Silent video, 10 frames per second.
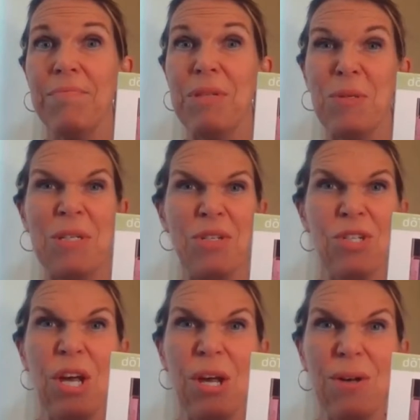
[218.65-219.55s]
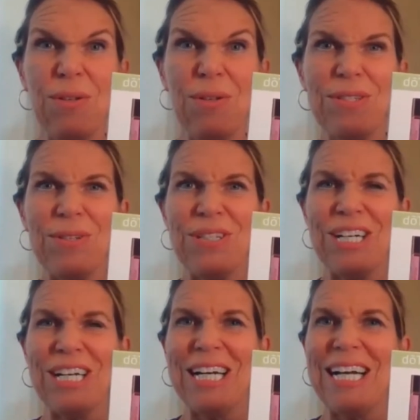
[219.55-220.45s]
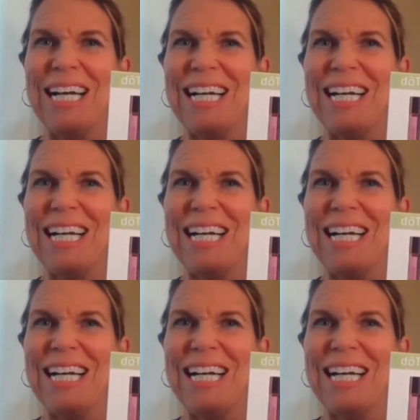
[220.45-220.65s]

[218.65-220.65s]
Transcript: between your toes or